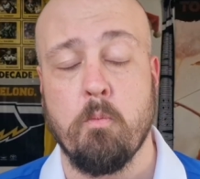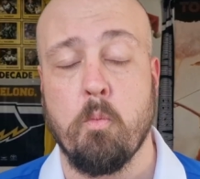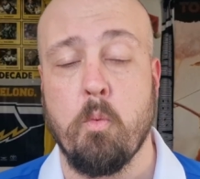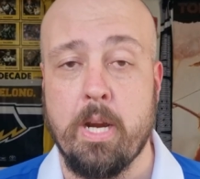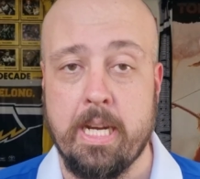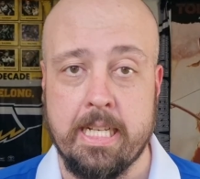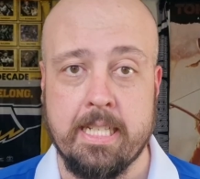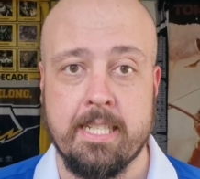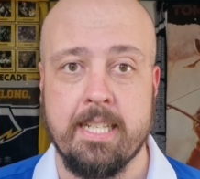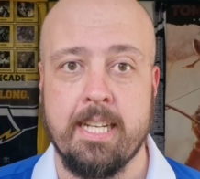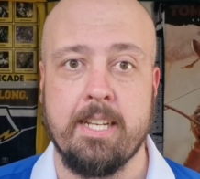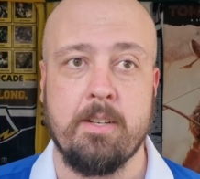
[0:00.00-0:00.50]

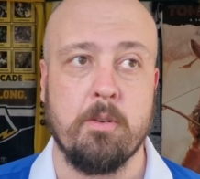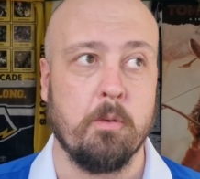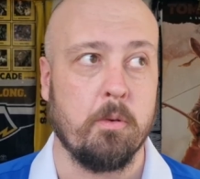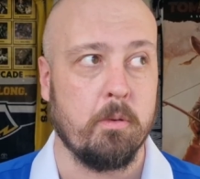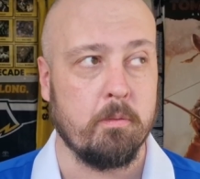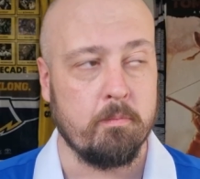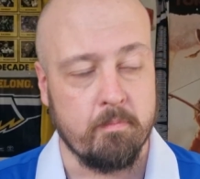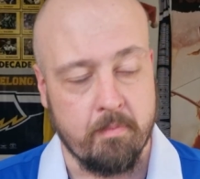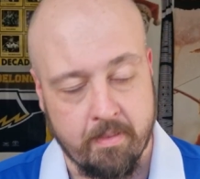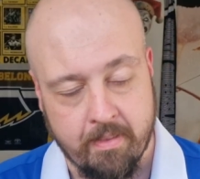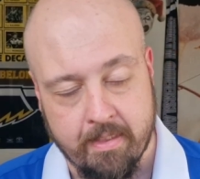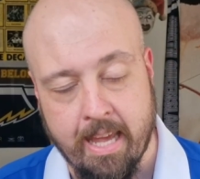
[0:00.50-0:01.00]
we did,
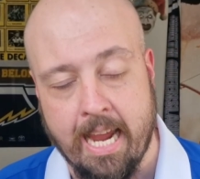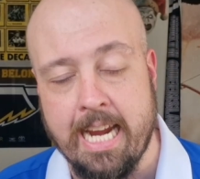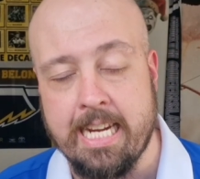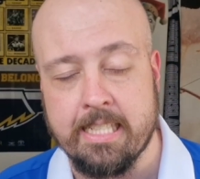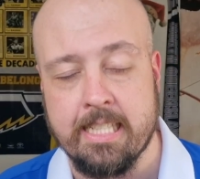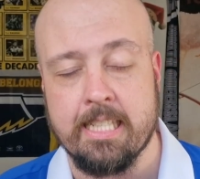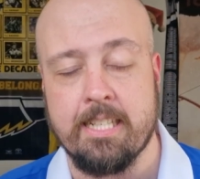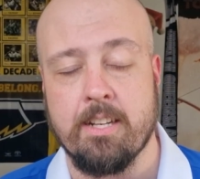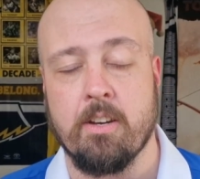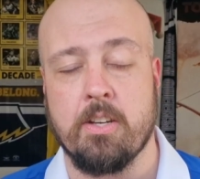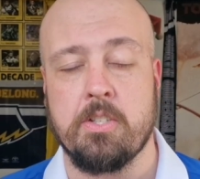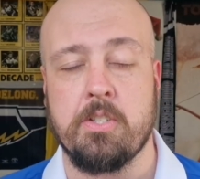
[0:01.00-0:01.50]
or they
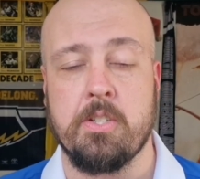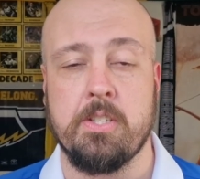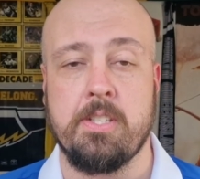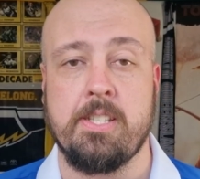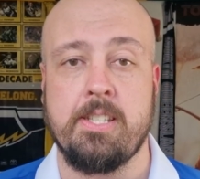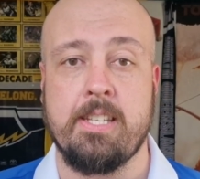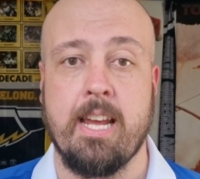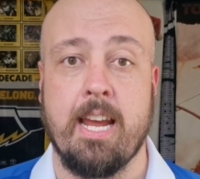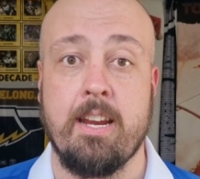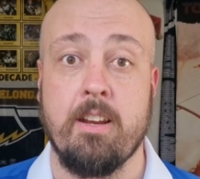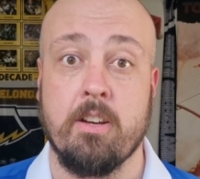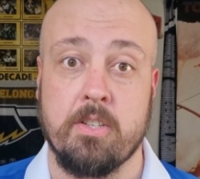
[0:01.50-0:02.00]
did, I should
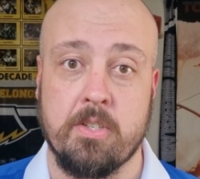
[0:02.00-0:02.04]
say.